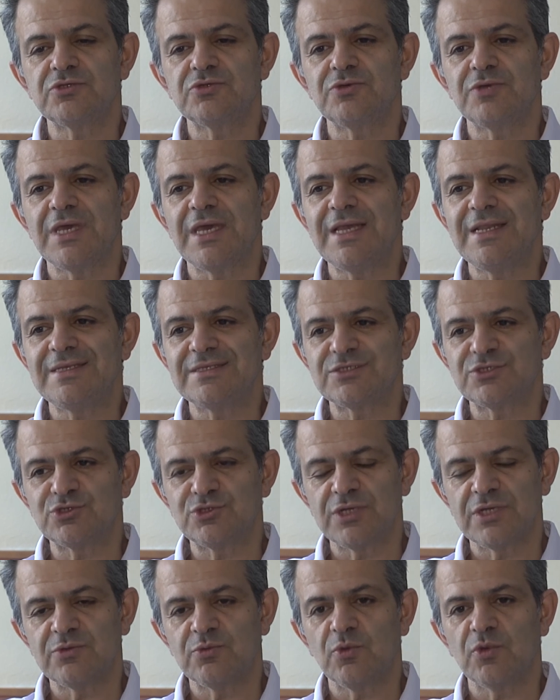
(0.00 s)
to
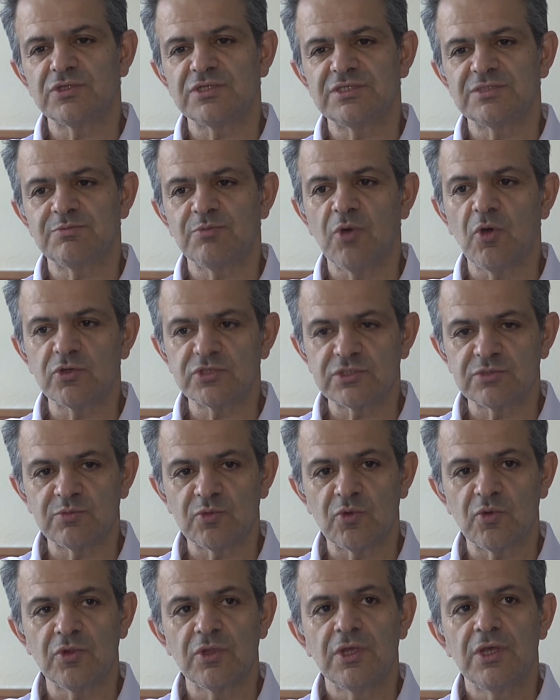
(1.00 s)
illustrate what is
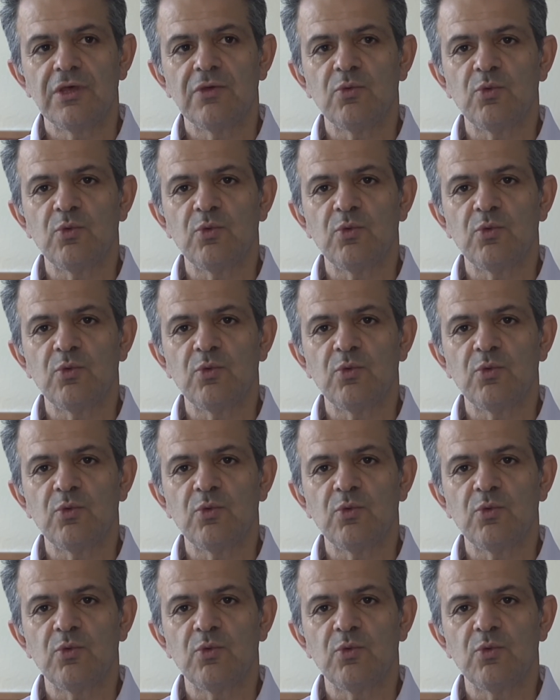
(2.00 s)
possible